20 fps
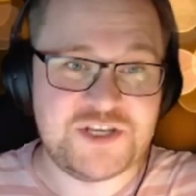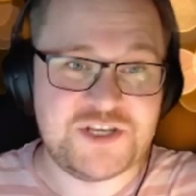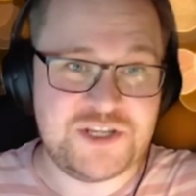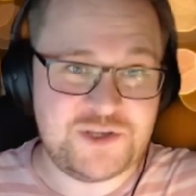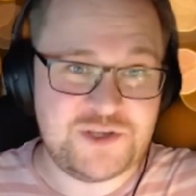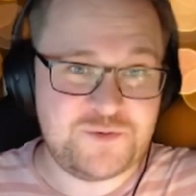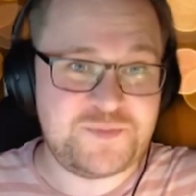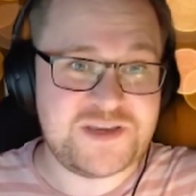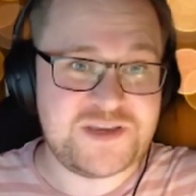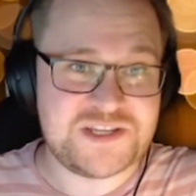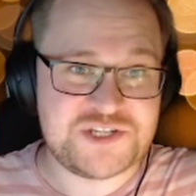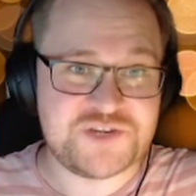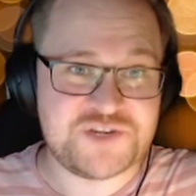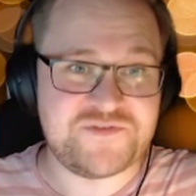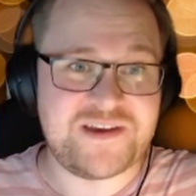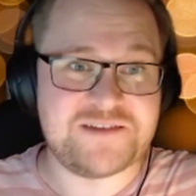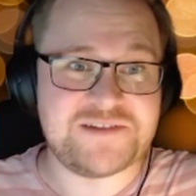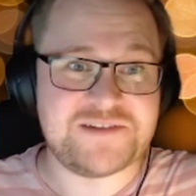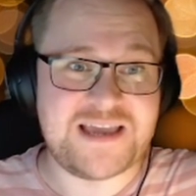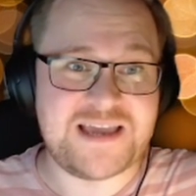new picture
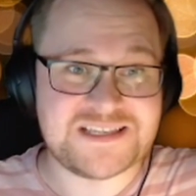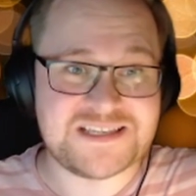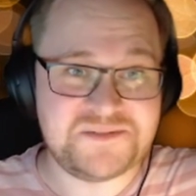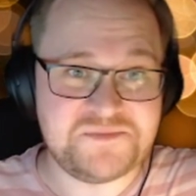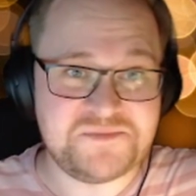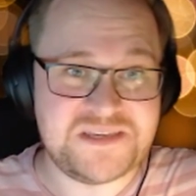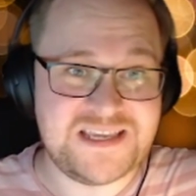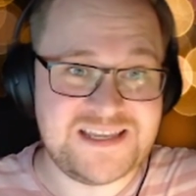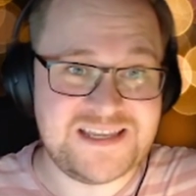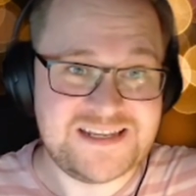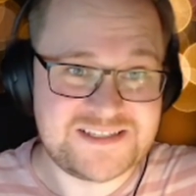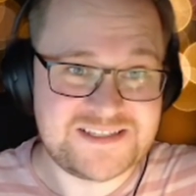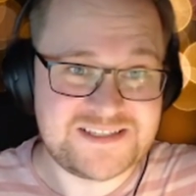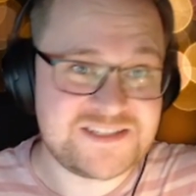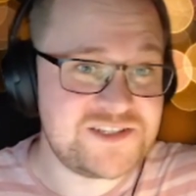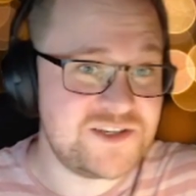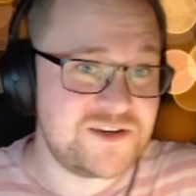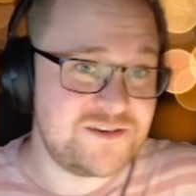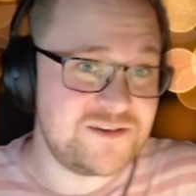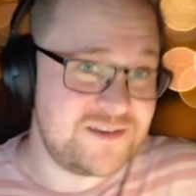round has me in it,
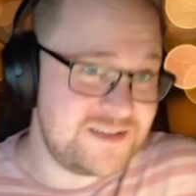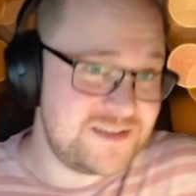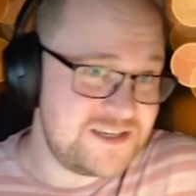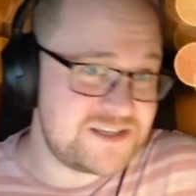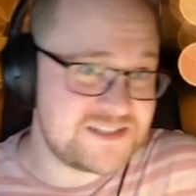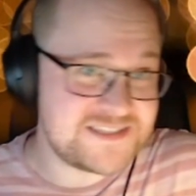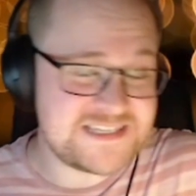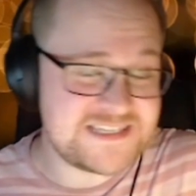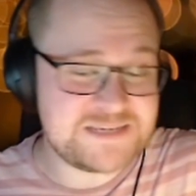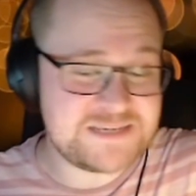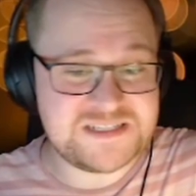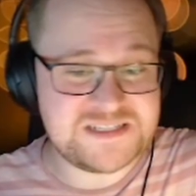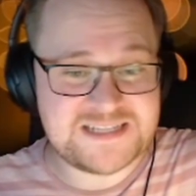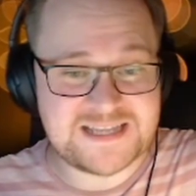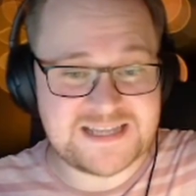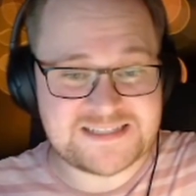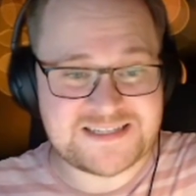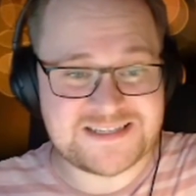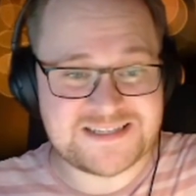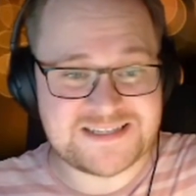so you can see me
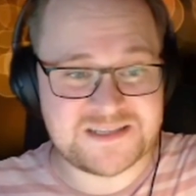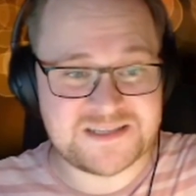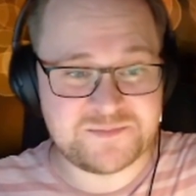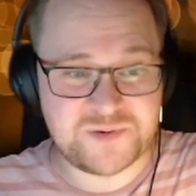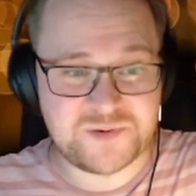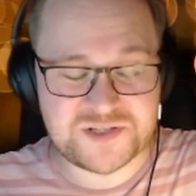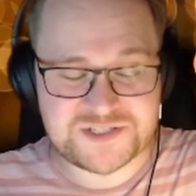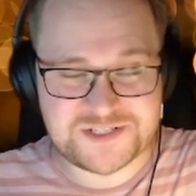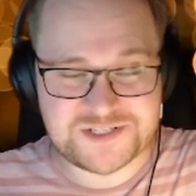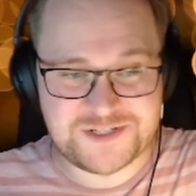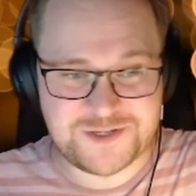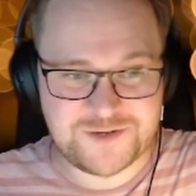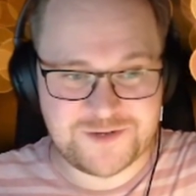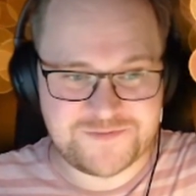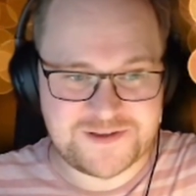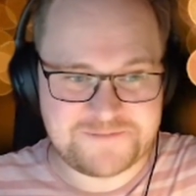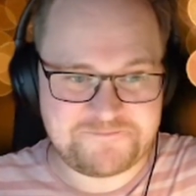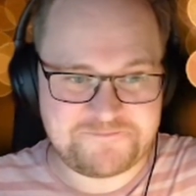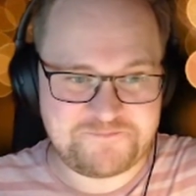dancing to the bossa nova.